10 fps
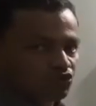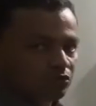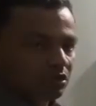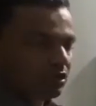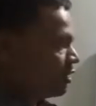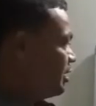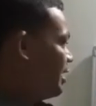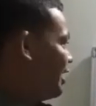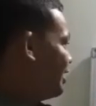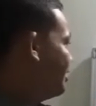sugar,
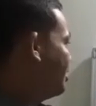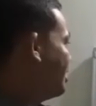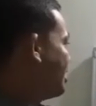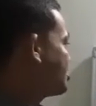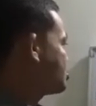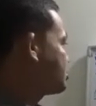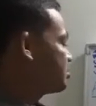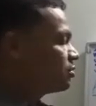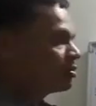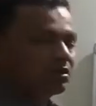and
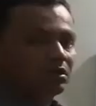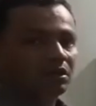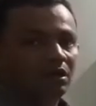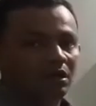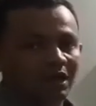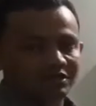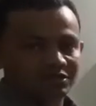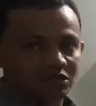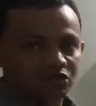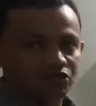last
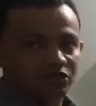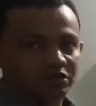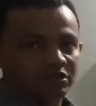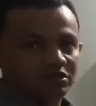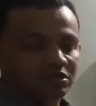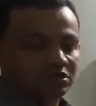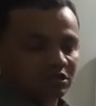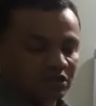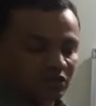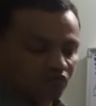constituent is
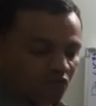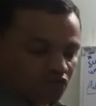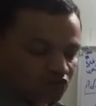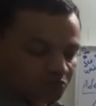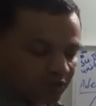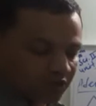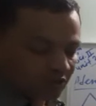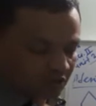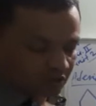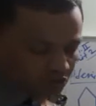3 phosphate
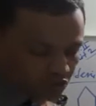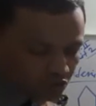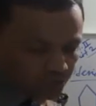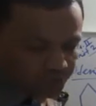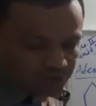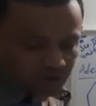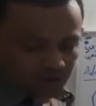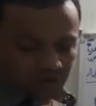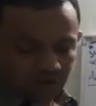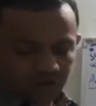groups.
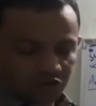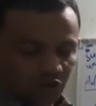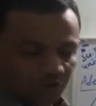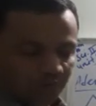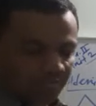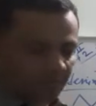So